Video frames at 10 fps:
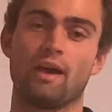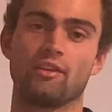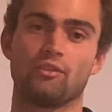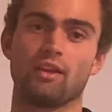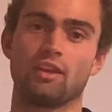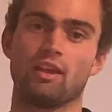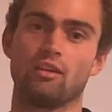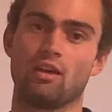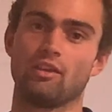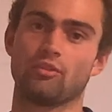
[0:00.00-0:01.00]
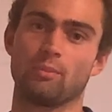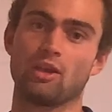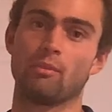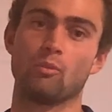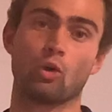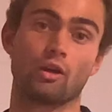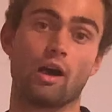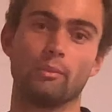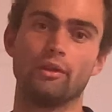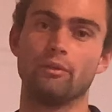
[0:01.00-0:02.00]
past decade. It's becoming more
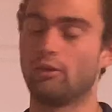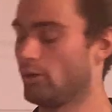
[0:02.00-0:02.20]
common.